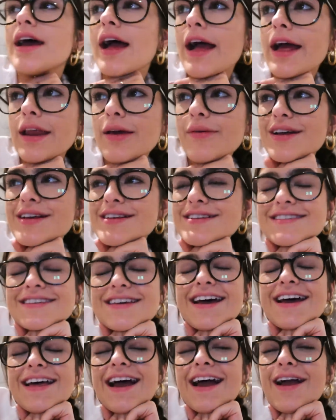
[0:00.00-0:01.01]
Anyways,
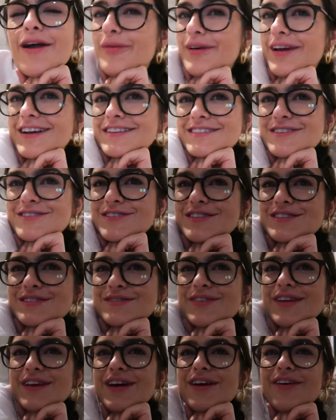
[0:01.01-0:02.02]
I hope you guys enjoyed this
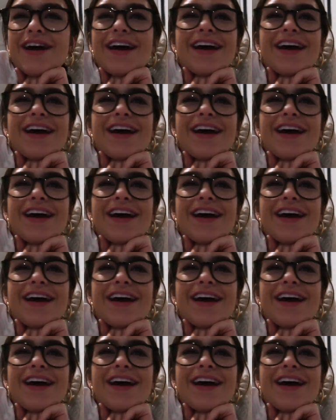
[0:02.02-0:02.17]
video.